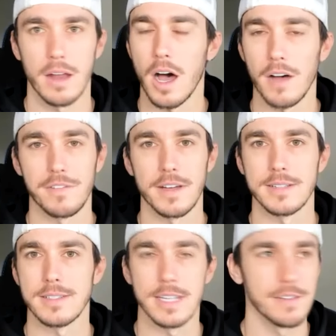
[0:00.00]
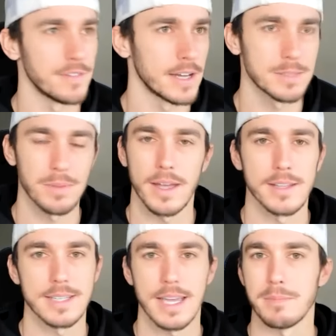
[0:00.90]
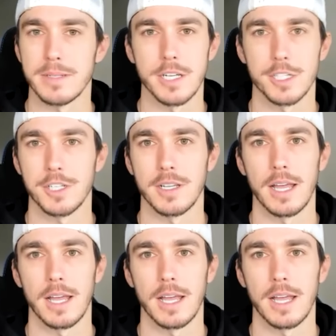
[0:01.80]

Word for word: Offense, defense, playing the same position.